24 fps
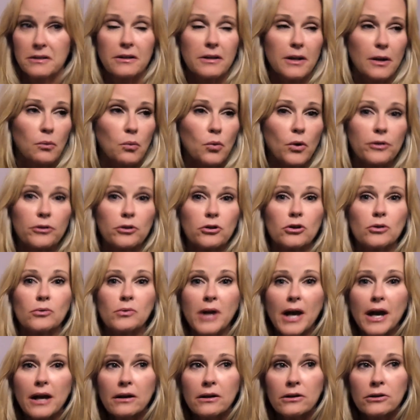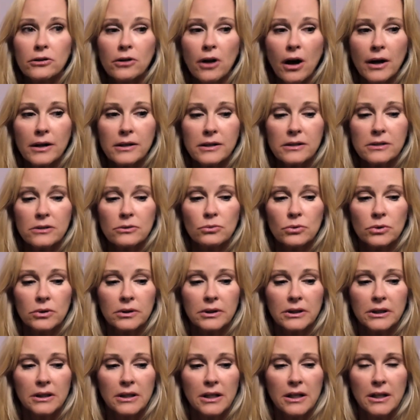And then whether you get it or not doesn't
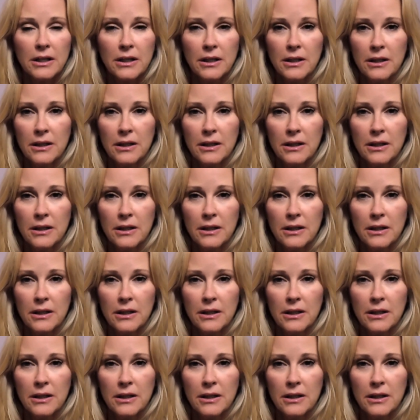really